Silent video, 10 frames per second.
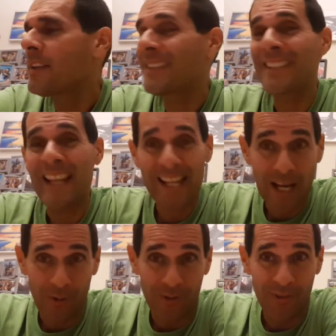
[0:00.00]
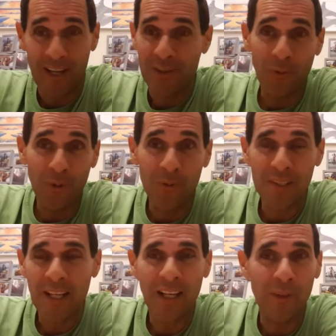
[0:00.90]
stakeout. I don't own
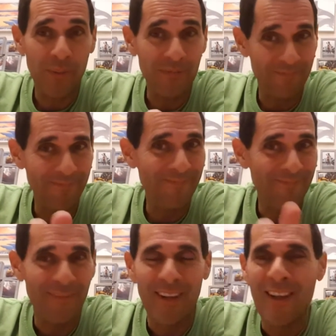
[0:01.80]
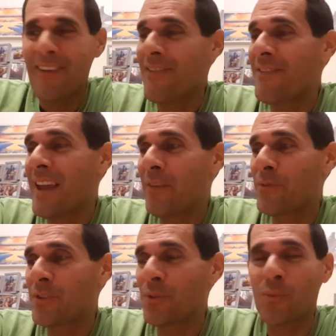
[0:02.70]
Stakeout. That
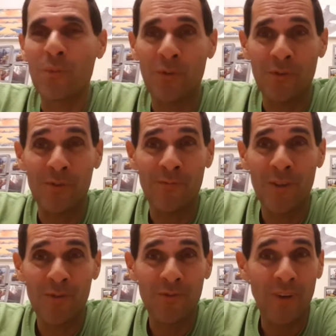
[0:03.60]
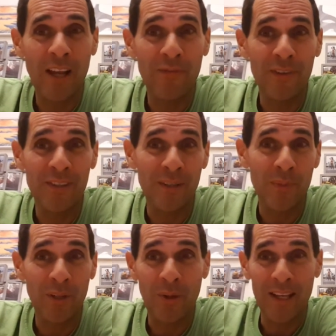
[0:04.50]
was a good one. Richard, Richard Dreyfuss and
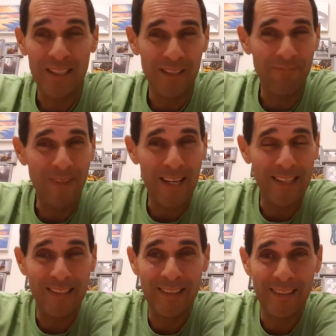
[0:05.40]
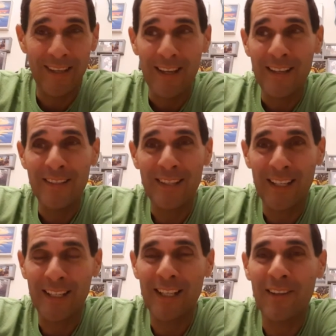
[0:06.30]
Emilio Estevez
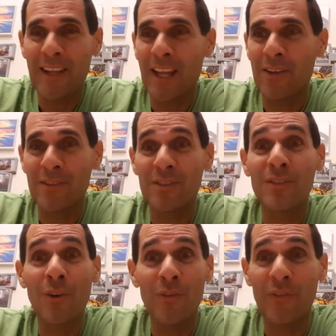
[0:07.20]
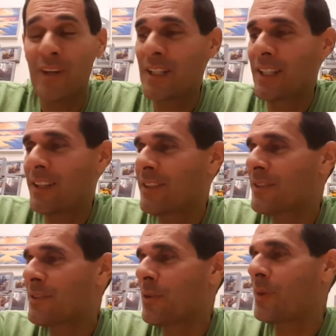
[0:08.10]
staking out the house. So funny.
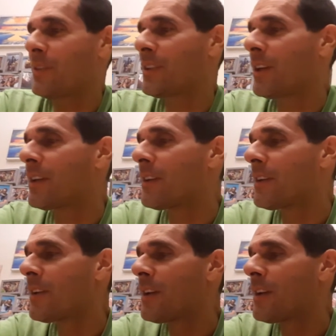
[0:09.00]
So well done.